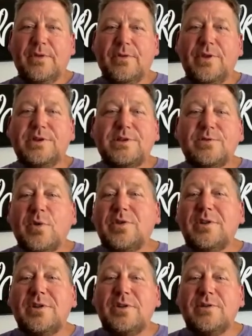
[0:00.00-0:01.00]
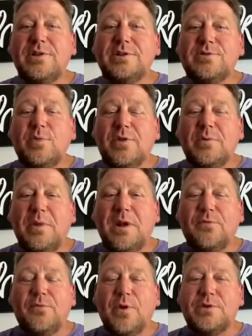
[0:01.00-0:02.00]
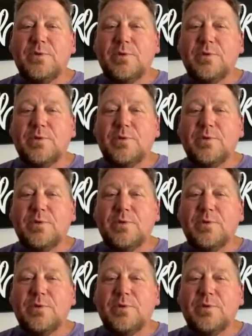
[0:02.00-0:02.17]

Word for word: This is where the this is where the mini. I gotta fridge, go